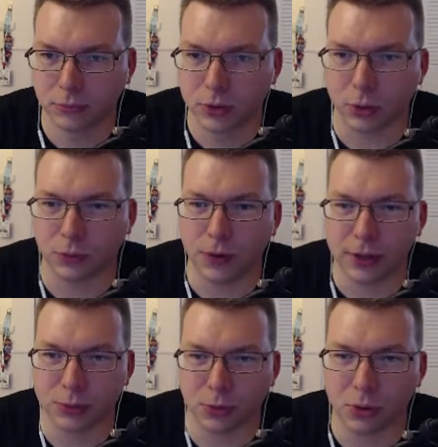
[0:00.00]
So what's funny
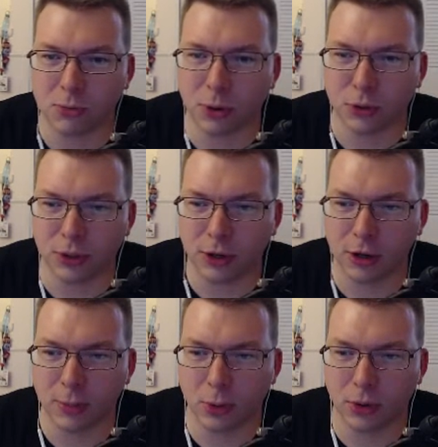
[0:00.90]
is we're approaching
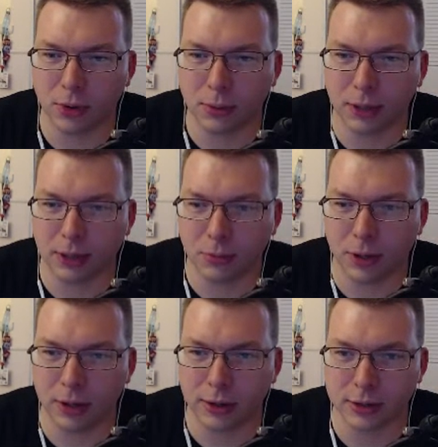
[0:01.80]
here, but like the
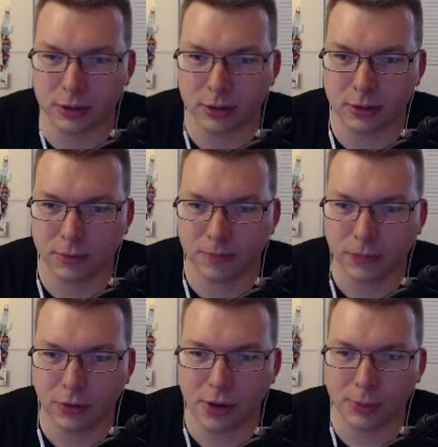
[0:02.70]
Mun, because
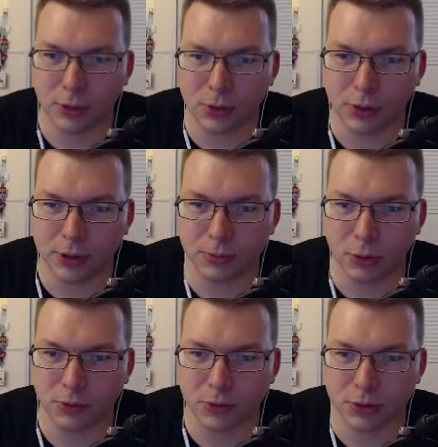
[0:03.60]
we're able to do all these
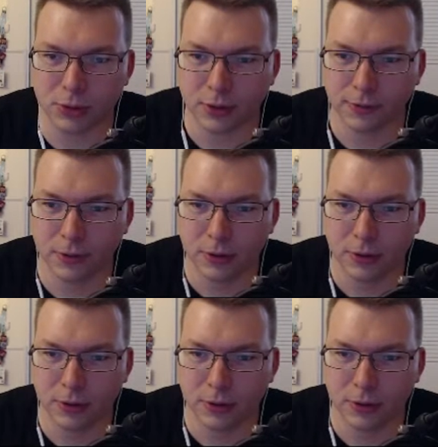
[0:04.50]
maneuvers and stuff.